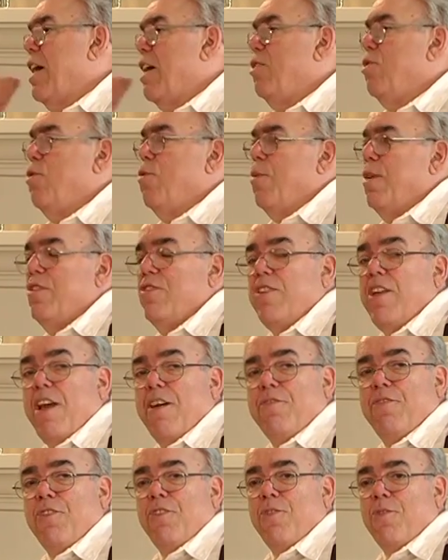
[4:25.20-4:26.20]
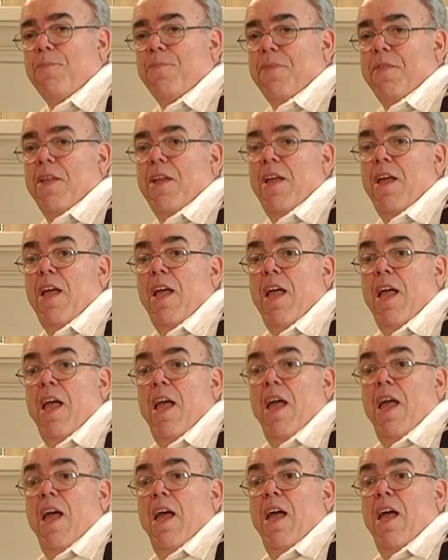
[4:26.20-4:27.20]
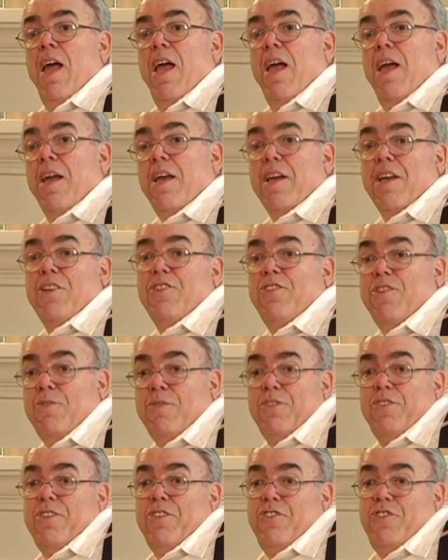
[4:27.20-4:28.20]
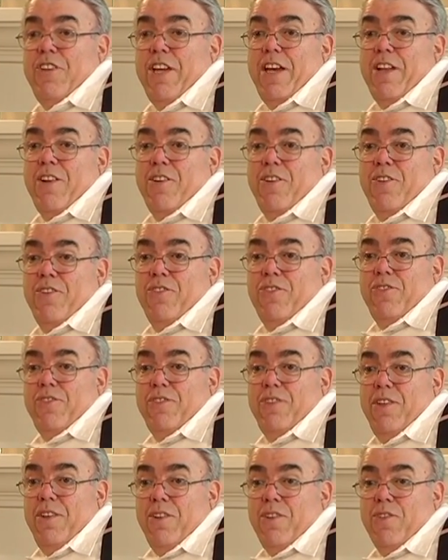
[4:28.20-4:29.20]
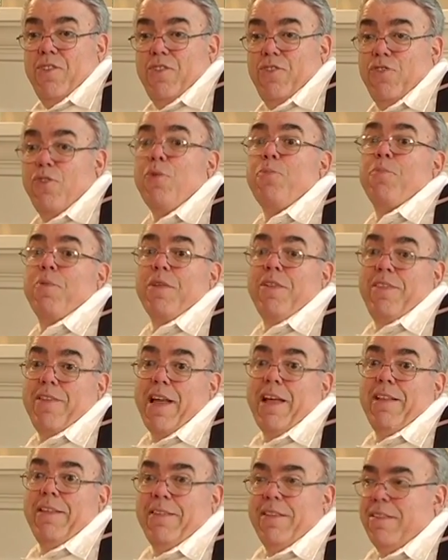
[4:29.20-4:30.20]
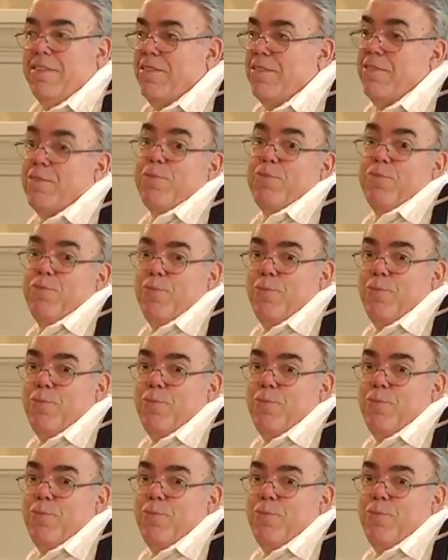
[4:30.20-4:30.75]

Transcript: got to do it Wednesday afternoon. Because she was the janitor's, you know, the superintendent's